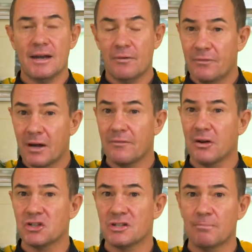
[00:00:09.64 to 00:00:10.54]
Now
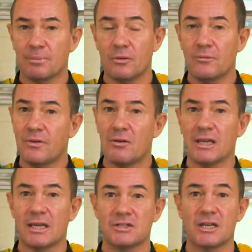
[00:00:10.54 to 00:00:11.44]
very simple, very
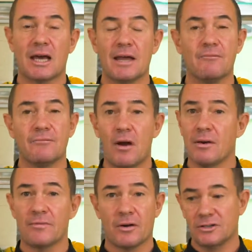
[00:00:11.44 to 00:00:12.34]
easy and
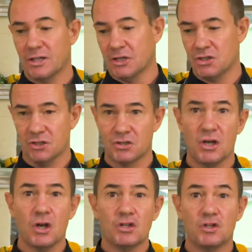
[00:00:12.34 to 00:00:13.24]
very delicious.
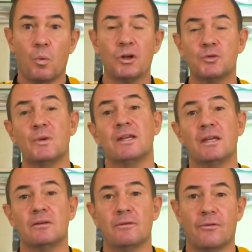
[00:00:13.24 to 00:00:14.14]
So what we
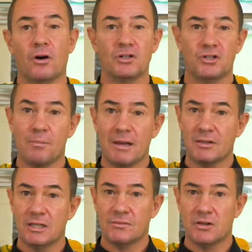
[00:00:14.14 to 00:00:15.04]
need for us to make
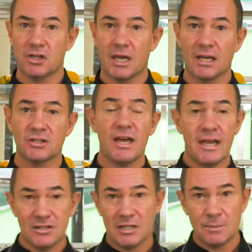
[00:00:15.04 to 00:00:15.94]
these fish cakes
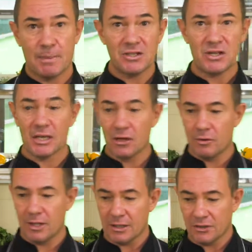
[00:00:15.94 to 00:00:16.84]
is these basic
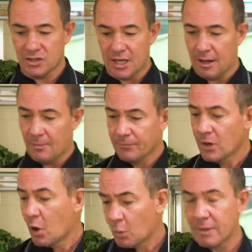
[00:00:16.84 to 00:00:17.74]
ingredients here.
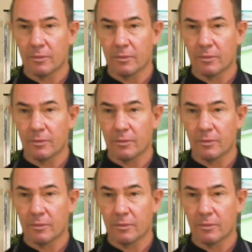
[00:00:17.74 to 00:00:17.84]
We